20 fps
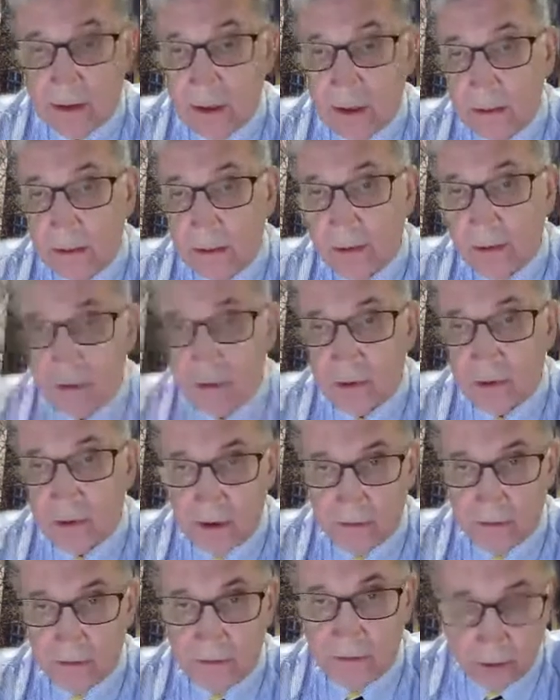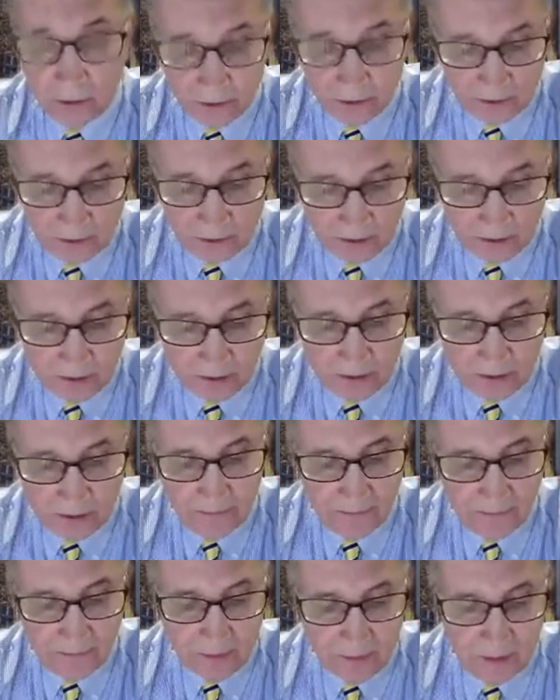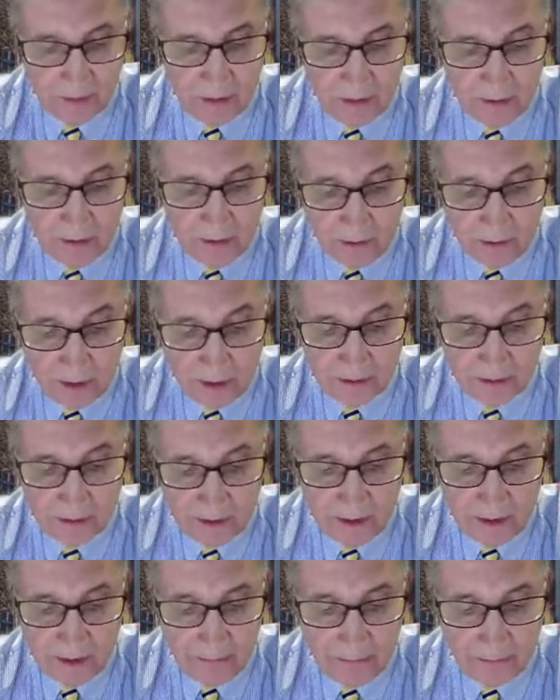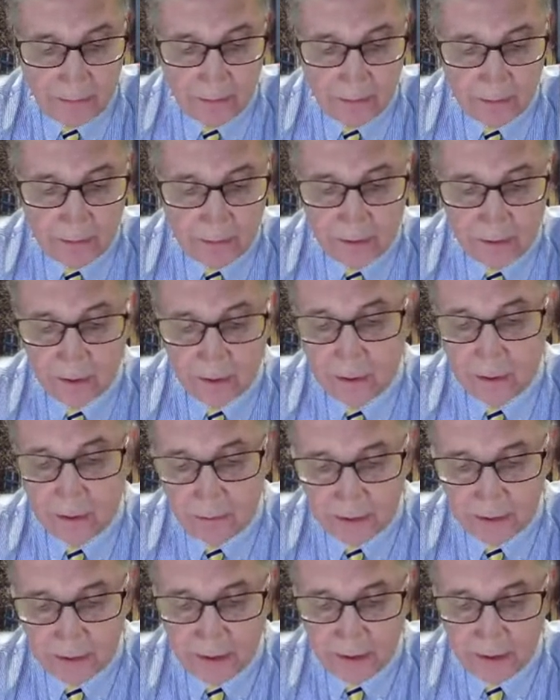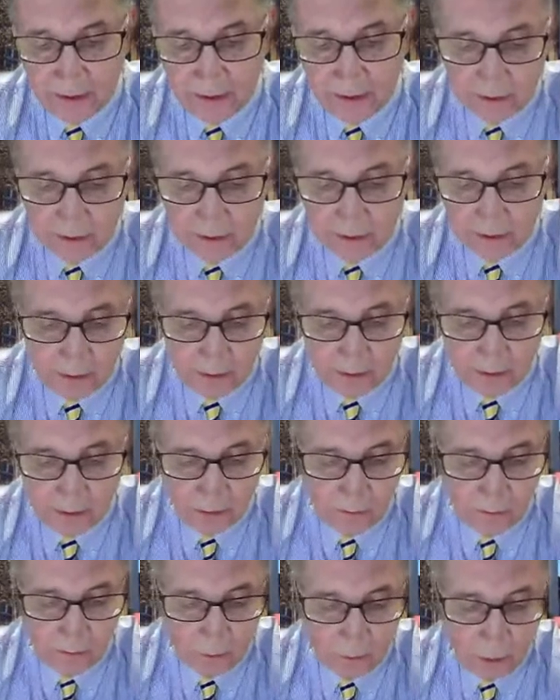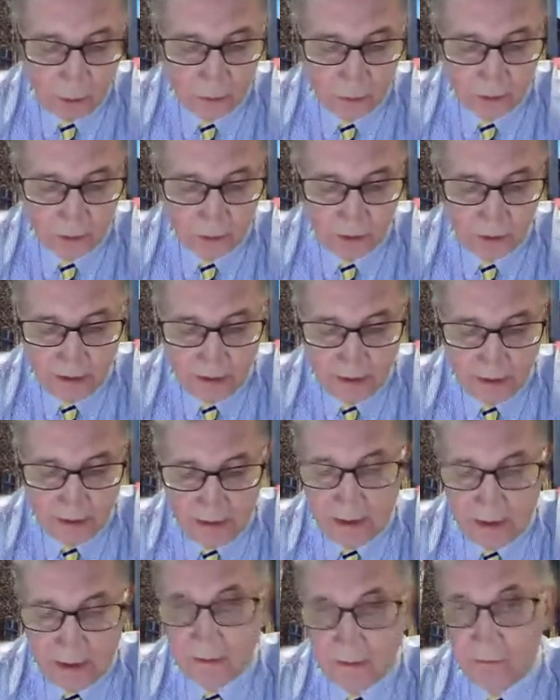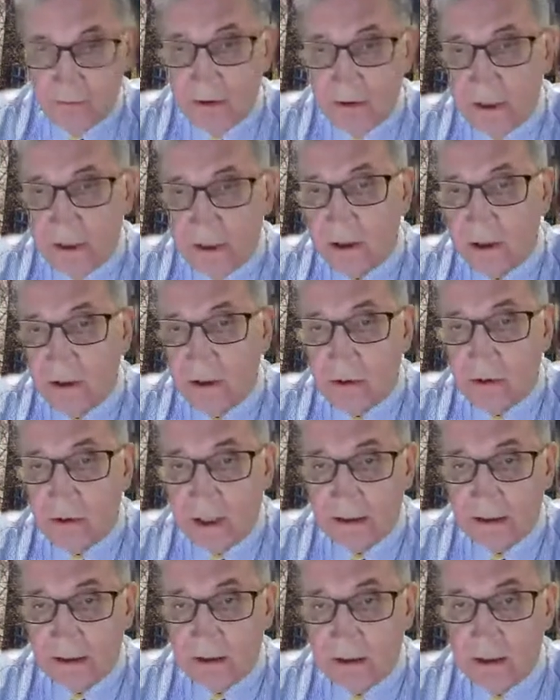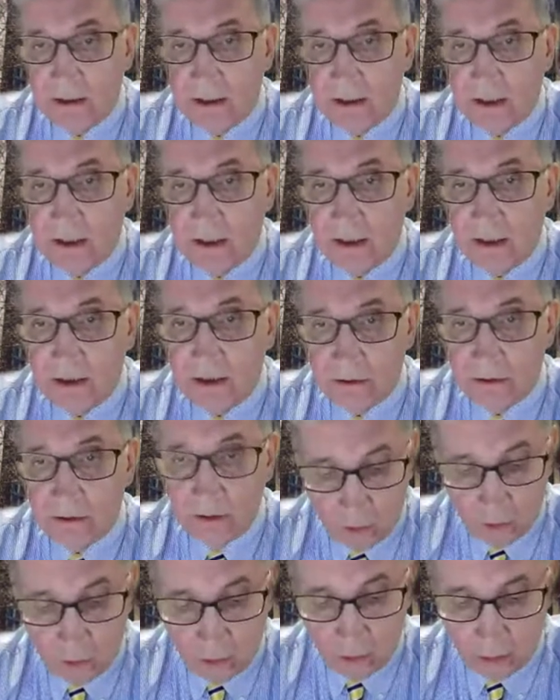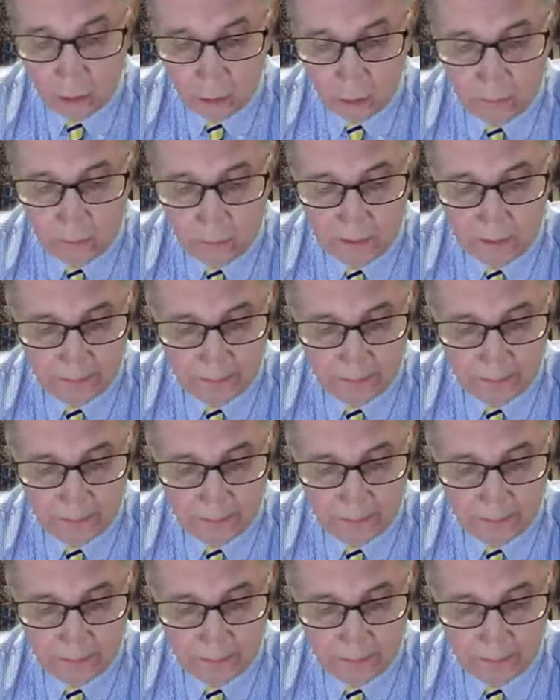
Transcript: slippage and velocity, rut depth, turnability and stability of motion, vehicle ride, and rollover.